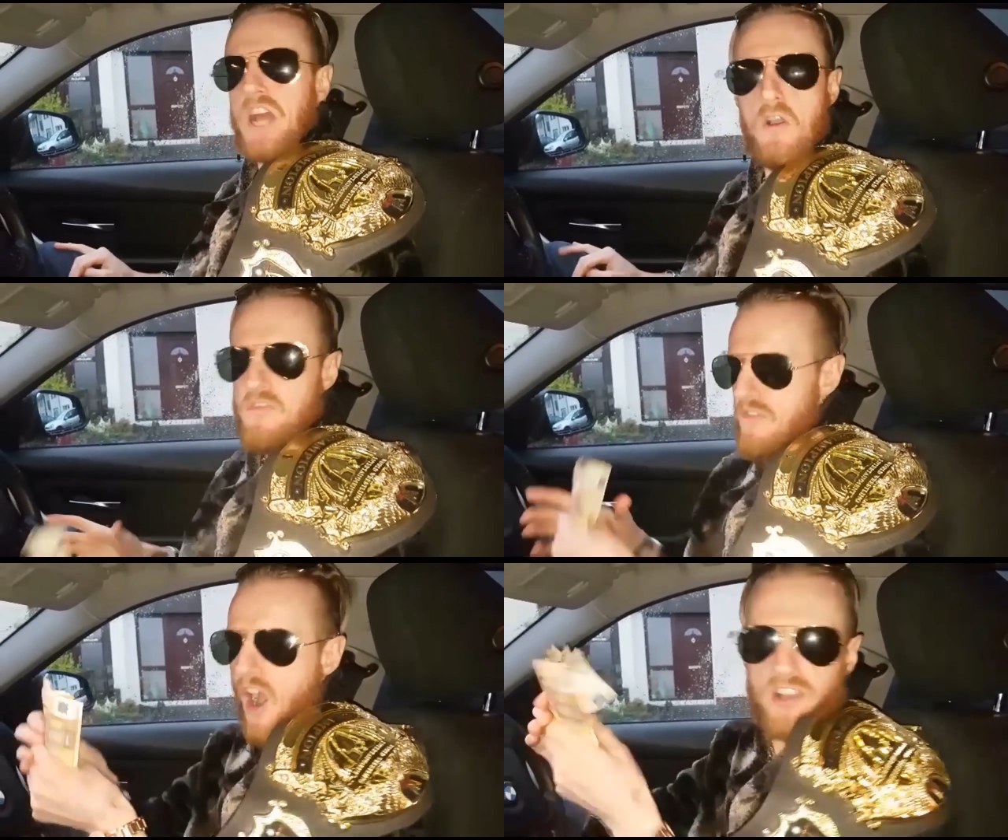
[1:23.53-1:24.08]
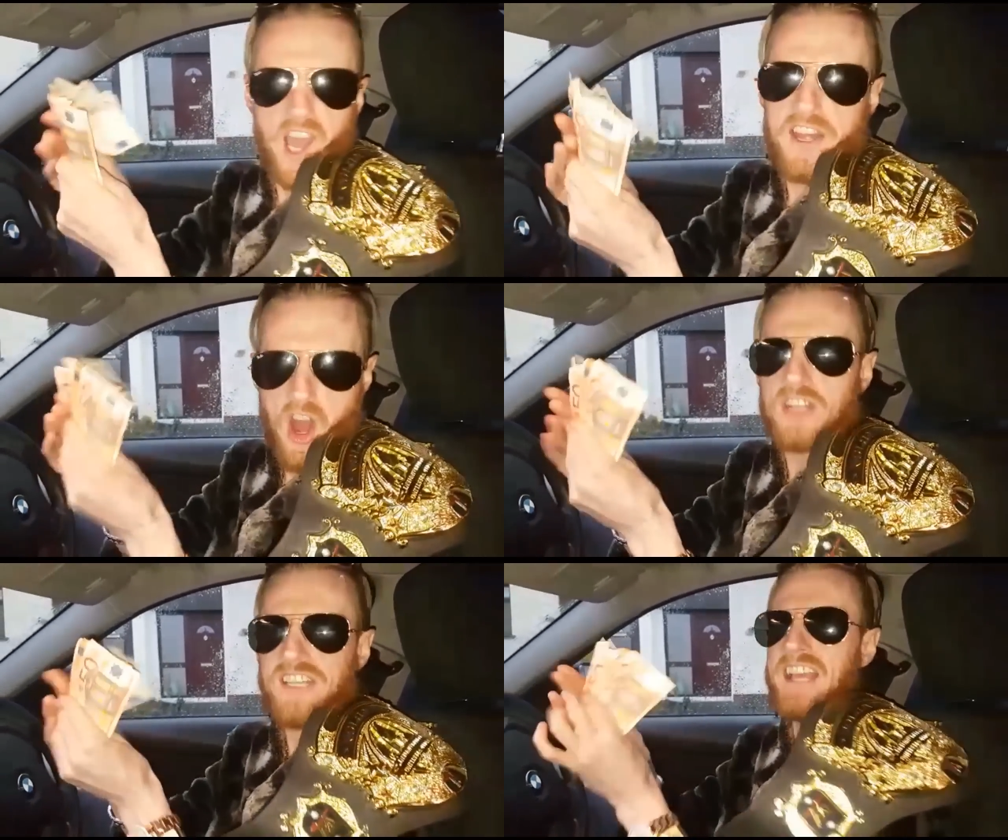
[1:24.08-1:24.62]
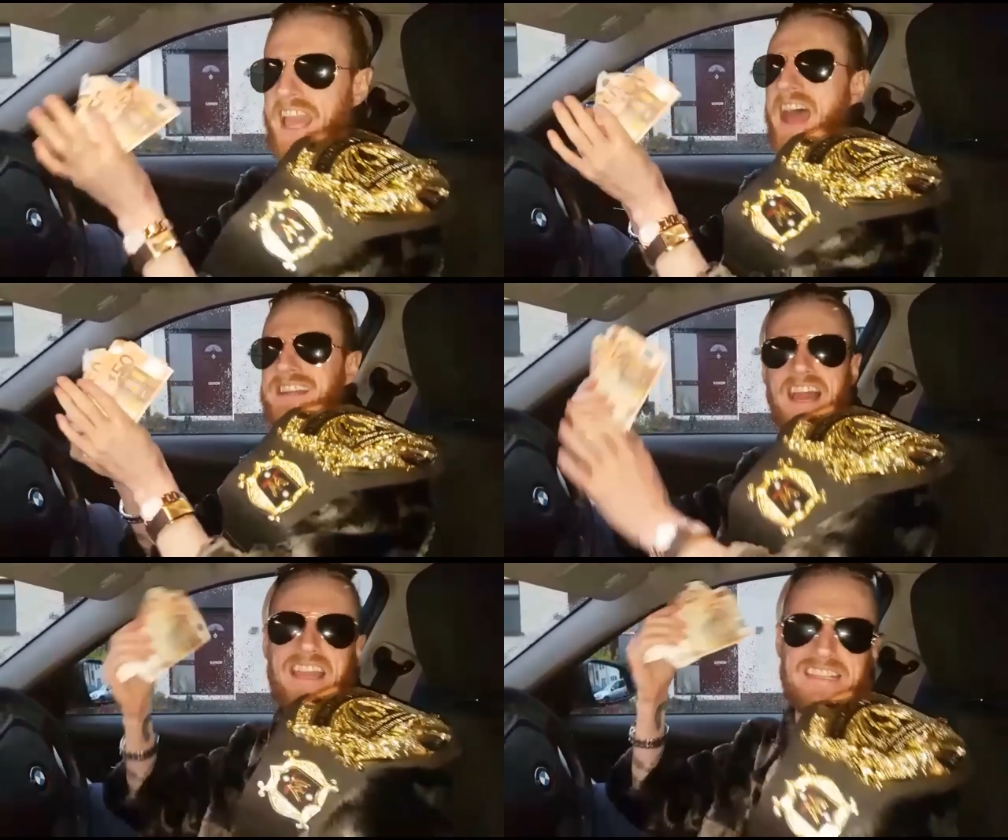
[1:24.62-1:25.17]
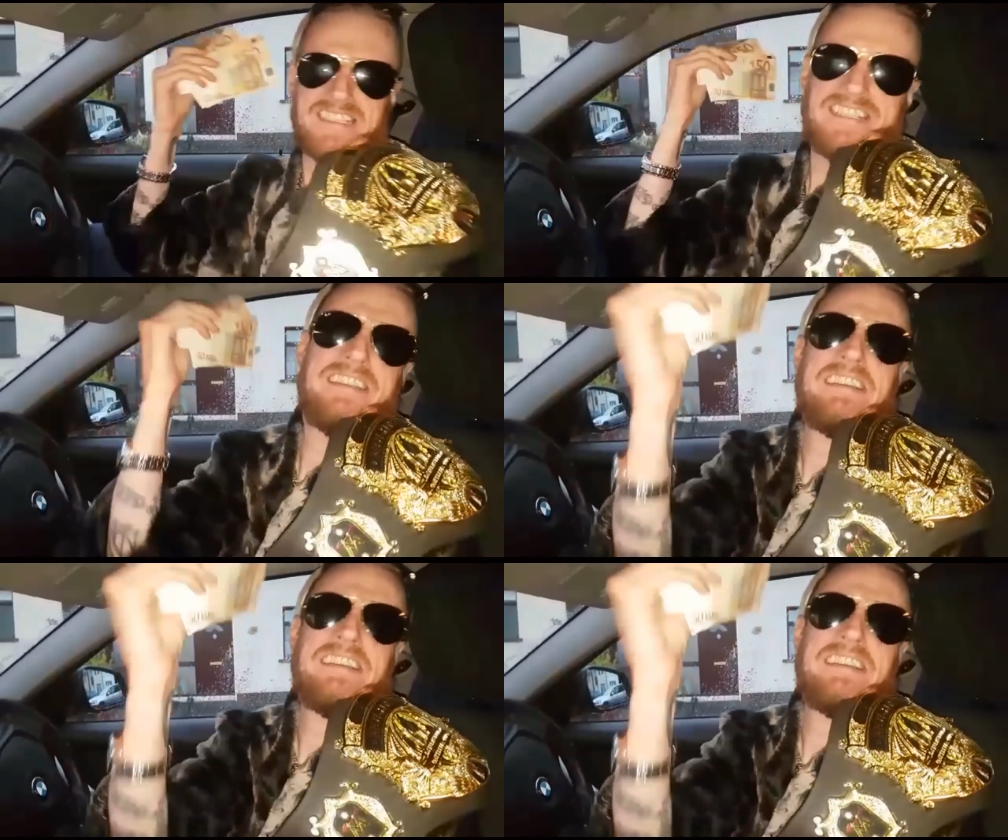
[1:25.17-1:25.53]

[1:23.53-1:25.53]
You'll do fucking nothing, Kathleen.